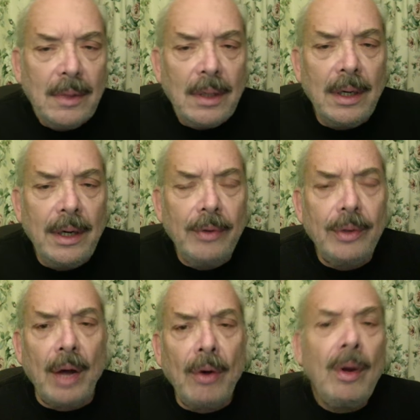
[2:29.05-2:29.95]
we
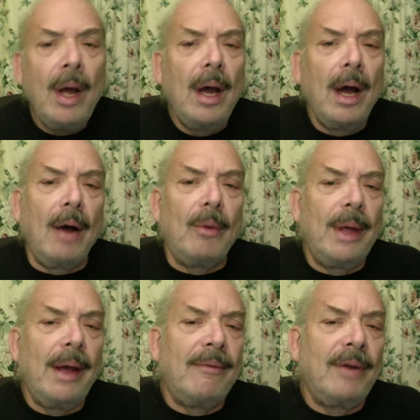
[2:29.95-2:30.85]

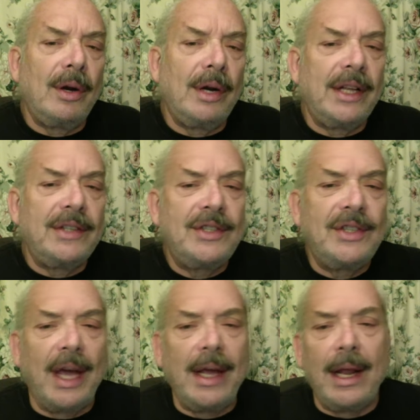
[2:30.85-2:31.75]
have heard it
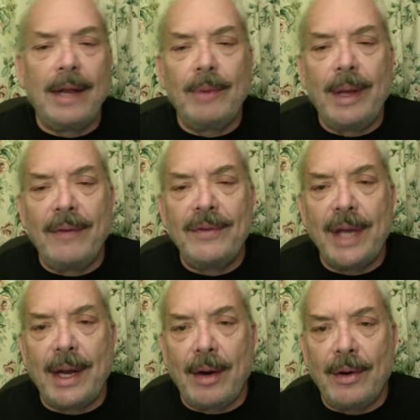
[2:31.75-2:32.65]
said, and we have
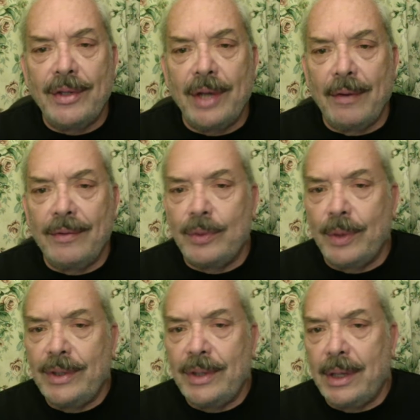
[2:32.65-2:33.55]
said ourselves
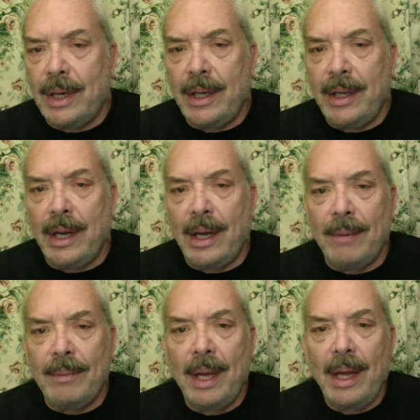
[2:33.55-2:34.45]
recently,
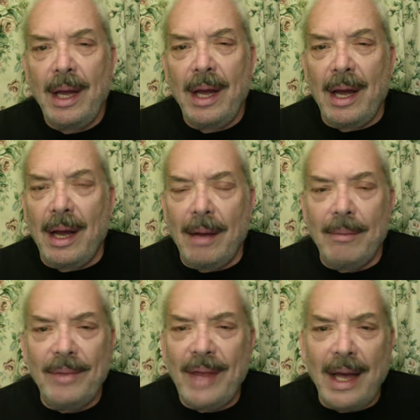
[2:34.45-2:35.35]

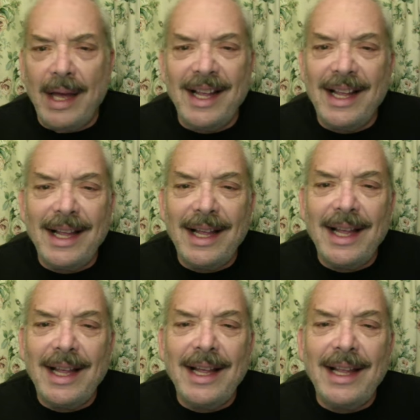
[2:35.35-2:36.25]
that
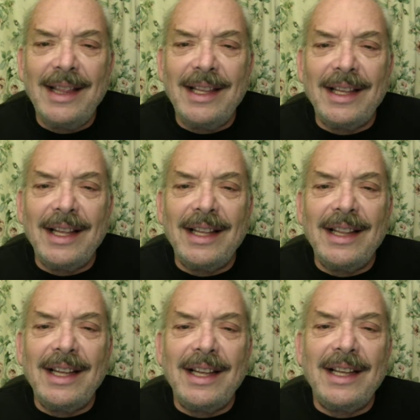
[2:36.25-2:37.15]

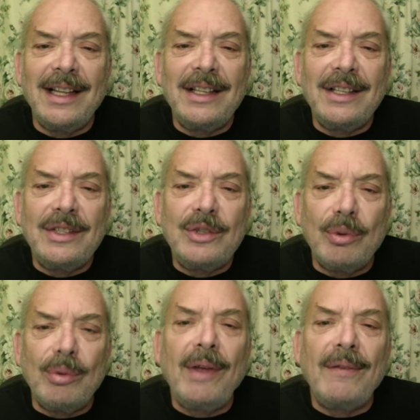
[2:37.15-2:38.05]
the
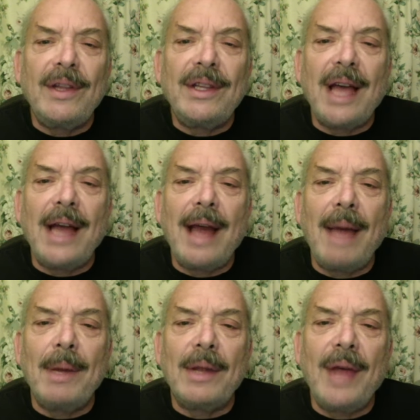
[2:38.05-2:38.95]
truth of the
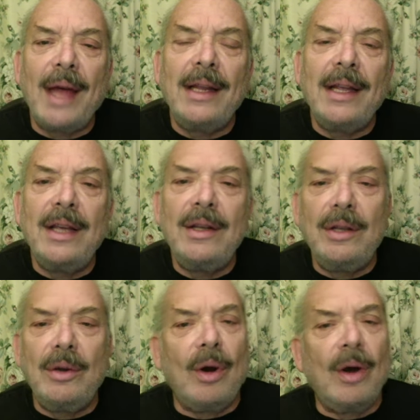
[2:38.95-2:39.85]
dynamic that
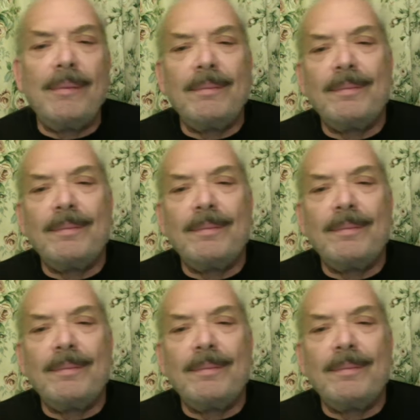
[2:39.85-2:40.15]
you're